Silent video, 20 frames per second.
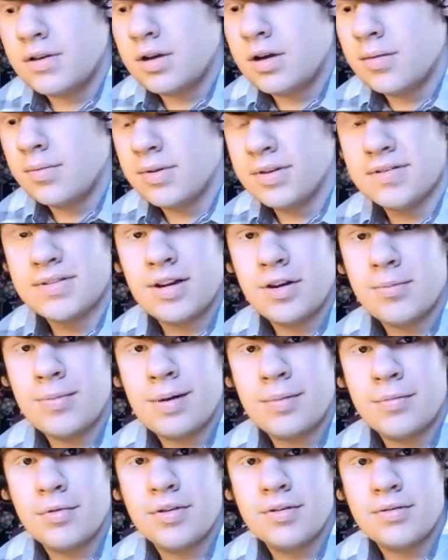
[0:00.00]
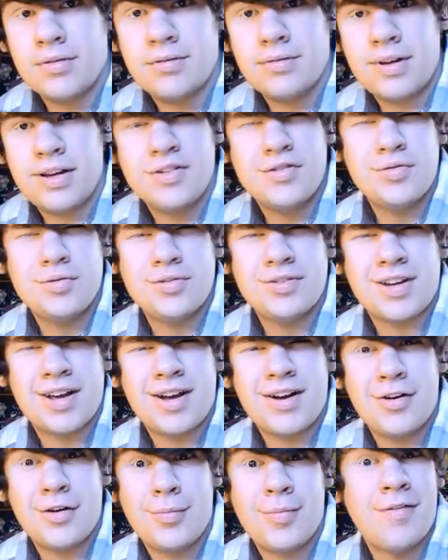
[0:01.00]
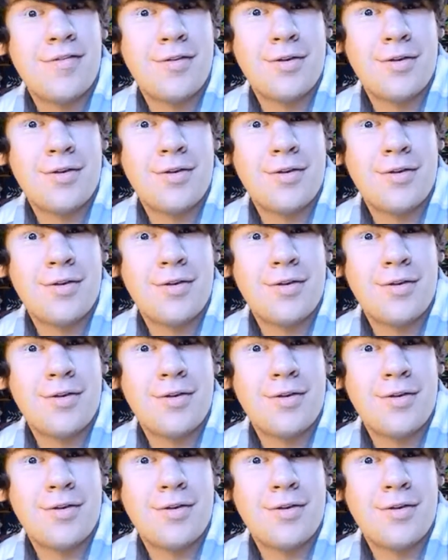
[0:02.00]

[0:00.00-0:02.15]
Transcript: because I remembered as soon as I got home, of